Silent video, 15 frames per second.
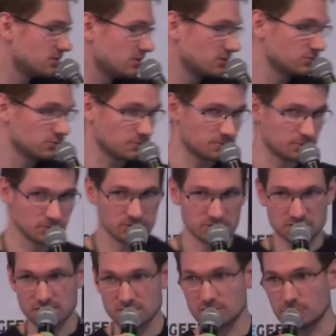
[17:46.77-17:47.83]
order to
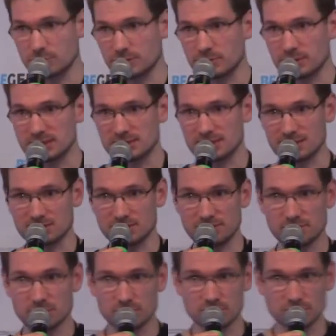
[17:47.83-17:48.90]
put the request at the
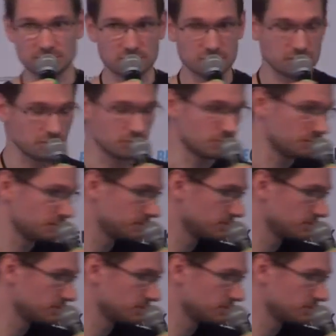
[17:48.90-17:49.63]
front of the queue.